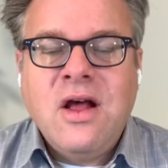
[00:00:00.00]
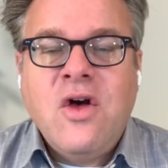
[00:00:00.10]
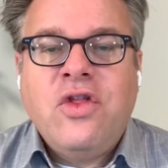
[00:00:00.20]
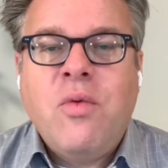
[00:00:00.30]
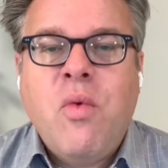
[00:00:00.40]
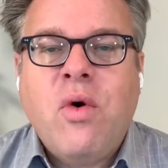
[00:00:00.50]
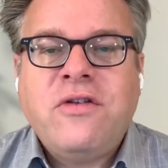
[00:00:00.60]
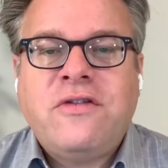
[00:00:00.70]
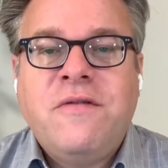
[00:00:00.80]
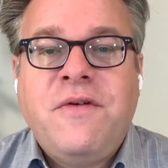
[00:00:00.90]
the more
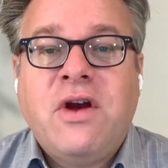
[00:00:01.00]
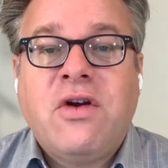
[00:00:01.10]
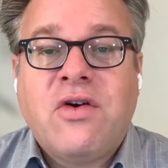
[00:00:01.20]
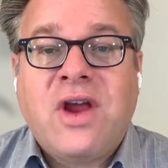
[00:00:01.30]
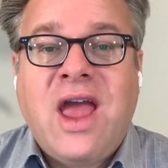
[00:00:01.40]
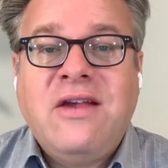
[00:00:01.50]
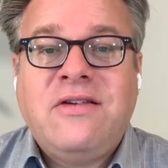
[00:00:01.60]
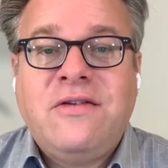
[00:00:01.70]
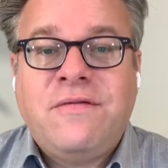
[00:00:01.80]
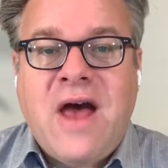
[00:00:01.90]
severe your
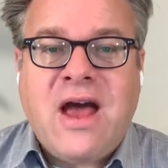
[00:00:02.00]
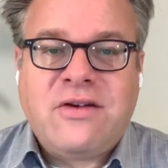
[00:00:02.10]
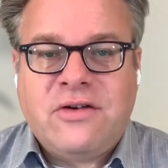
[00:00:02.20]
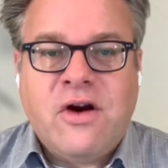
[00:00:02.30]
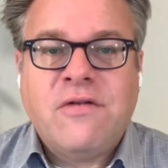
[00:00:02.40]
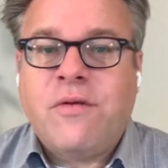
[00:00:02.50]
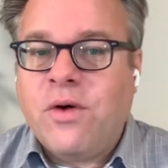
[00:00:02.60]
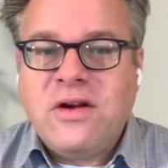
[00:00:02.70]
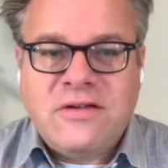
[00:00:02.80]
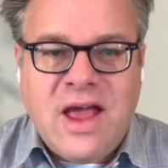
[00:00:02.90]
case's facts are,
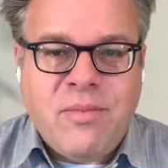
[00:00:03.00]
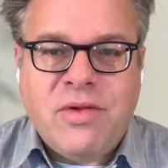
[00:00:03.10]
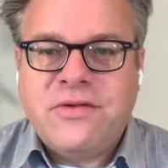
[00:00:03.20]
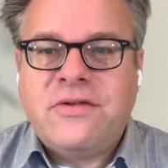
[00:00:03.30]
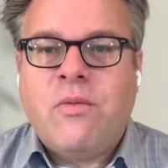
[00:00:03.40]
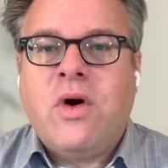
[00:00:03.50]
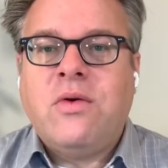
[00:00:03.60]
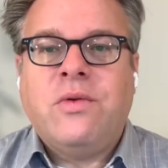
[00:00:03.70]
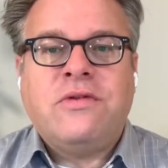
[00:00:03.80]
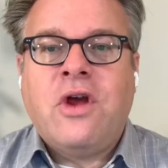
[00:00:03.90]
for example, if
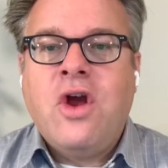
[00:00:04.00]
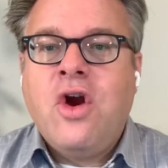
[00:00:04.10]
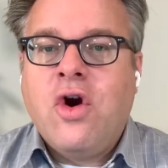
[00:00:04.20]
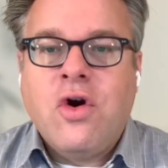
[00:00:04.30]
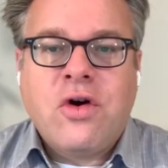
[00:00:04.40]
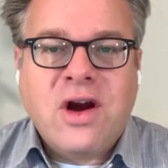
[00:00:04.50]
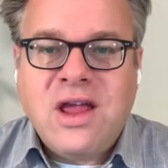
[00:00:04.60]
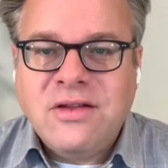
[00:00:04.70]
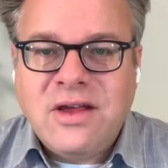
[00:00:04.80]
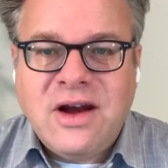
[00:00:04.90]
someone was hurt or
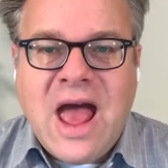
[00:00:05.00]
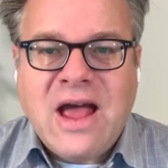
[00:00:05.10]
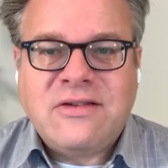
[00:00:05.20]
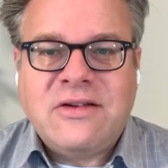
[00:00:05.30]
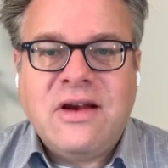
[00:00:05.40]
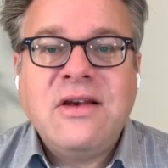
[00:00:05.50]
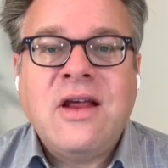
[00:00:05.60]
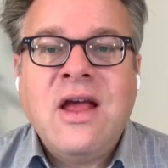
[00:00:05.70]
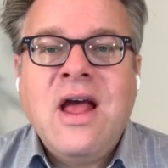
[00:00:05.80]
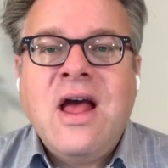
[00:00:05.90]
killed in an accident,
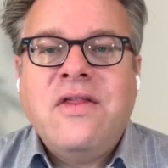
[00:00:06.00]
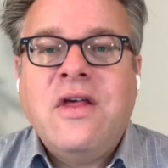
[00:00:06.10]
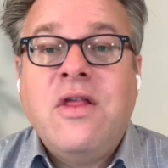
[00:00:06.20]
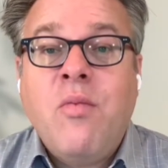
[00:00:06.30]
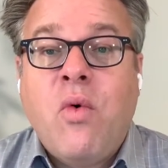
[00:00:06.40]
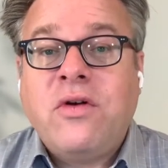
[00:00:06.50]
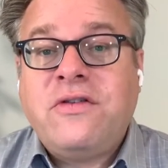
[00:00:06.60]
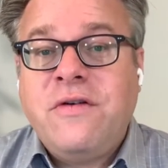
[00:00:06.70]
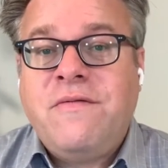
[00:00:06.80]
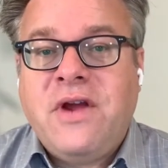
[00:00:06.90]
then the more
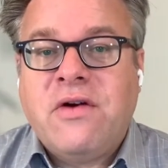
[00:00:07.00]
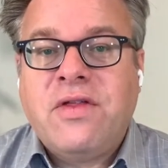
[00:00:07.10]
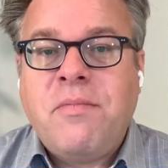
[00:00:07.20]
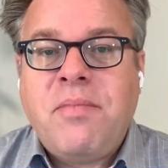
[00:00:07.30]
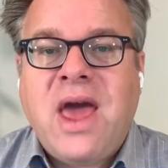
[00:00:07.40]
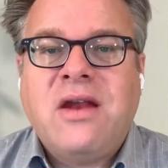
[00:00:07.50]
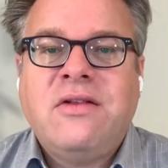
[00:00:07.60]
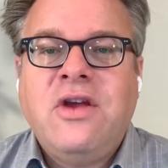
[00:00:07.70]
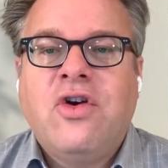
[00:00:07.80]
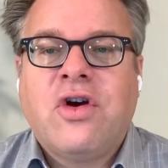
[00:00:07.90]
severe the
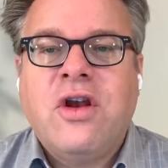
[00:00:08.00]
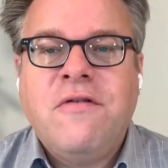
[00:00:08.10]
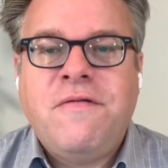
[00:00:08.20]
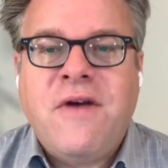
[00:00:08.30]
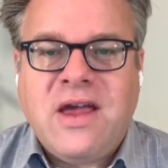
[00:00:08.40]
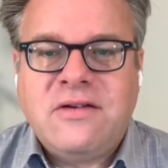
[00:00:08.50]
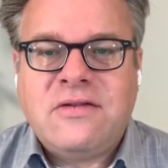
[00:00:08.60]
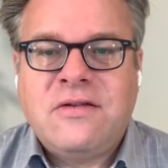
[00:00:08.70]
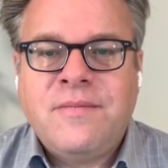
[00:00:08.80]
penalty you're going to face.